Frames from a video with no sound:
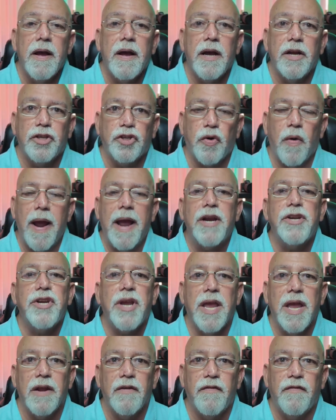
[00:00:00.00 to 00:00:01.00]
a
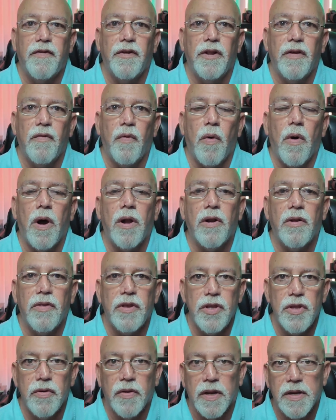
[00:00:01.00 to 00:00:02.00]
trash can full of water
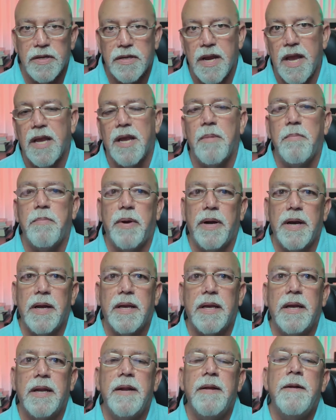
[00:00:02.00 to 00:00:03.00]
that you can take a
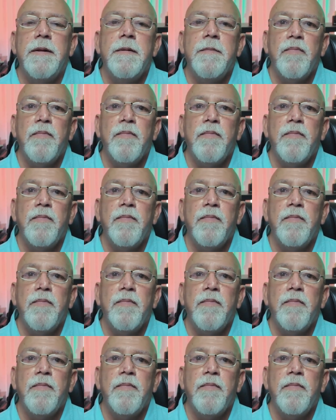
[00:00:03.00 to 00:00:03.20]
bucket